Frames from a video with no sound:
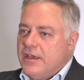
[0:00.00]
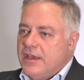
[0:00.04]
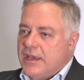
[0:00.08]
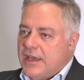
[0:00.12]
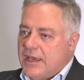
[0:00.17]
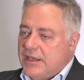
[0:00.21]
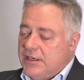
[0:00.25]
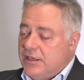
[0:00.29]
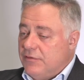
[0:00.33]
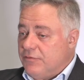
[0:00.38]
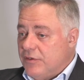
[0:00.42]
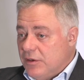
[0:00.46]

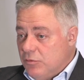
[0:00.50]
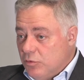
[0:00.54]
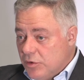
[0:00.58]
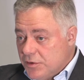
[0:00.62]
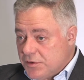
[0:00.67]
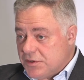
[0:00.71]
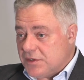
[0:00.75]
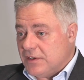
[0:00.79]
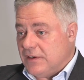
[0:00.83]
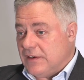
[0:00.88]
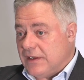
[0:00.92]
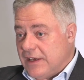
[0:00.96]
And if I
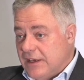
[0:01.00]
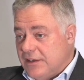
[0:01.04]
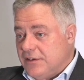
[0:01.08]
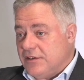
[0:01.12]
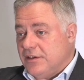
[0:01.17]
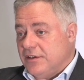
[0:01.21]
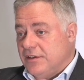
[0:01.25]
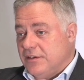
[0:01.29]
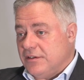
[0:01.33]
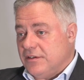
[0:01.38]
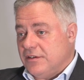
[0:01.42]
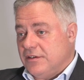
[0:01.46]
was
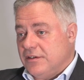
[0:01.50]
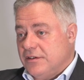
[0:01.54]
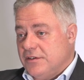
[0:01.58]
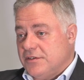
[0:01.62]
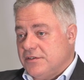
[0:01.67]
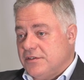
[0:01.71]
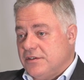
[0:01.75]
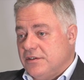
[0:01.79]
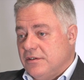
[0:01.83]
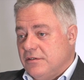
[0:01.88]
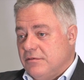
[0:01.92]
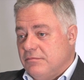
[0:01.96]
elected
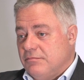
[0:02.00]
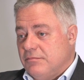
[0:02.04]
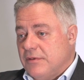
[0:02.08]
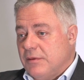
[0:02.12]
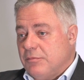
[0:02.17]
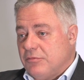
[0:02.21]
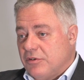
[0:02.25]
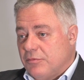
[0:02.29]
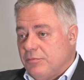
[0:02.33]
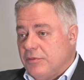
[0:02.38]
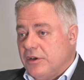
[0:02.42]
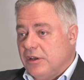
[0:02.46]
as the
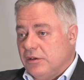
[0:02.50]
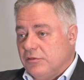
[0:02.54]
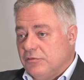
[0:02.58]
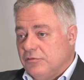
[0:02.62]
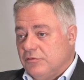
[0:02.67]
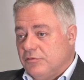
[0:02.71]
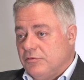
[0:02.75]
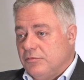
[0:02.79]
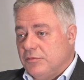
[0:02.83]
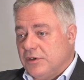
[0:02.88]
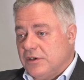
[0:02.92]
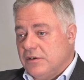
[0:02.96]
Member of
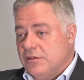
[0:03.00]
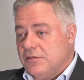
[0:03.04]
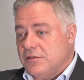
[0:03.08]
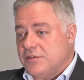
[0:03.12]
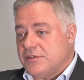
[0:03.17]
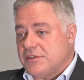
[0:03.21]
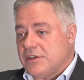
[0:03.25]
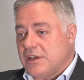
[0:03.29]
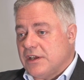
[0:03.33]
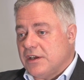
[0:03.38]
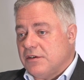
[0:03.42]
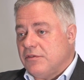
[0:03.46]
Parliament from Clwyd
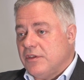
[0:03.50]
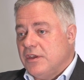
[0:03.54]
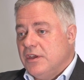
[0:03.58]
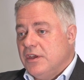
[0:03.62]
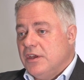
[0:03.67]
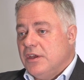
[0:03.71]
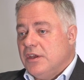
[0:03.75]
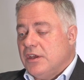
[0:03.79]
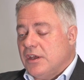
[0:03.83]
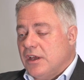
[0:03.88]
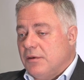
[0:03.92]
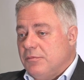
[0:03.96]
South,
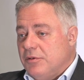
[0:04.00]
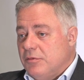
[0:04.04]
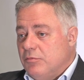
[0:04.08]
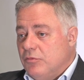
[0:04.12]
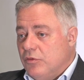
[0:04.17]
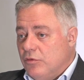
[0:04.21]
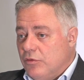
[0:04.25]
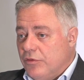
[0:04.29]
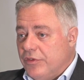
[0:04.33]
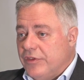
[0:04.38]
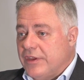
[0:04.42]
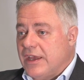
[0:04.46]
I'd be
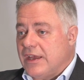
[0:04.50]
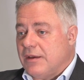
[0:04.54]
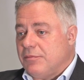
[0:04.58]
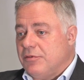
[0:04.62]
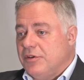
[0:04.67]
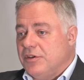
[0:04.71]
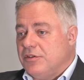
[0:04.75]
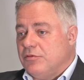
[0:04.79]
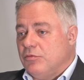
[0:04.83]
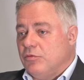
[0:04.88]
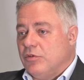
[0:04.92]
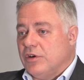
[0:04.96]
more than
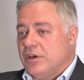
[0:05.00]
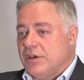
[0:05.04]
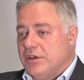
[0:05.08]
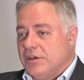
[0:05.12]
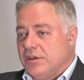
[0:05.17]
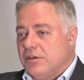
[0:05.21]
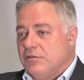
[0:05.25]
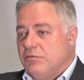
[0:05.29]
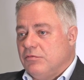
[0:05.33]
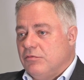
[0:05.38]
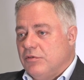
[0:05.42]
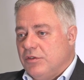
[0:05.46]
happy to
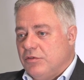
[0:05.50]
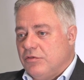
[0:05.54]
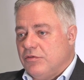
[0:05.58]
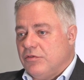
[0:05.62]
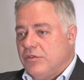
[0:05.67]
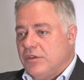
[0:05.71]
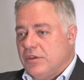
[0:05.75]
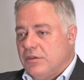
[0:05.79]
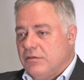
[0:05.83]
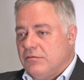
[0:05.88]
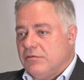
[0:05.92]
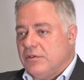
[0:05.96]
work with
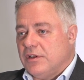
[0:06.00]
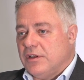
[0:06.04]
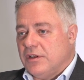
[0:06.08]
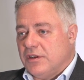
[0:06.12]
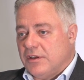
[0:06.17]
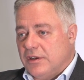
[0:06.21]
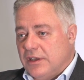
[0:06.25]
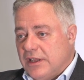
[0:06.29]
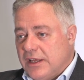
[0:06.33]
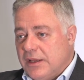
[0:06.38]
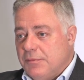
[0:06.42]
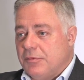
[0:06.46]
the
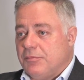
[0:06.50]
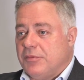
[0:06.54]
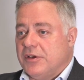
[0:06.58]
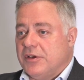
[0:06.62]
Labour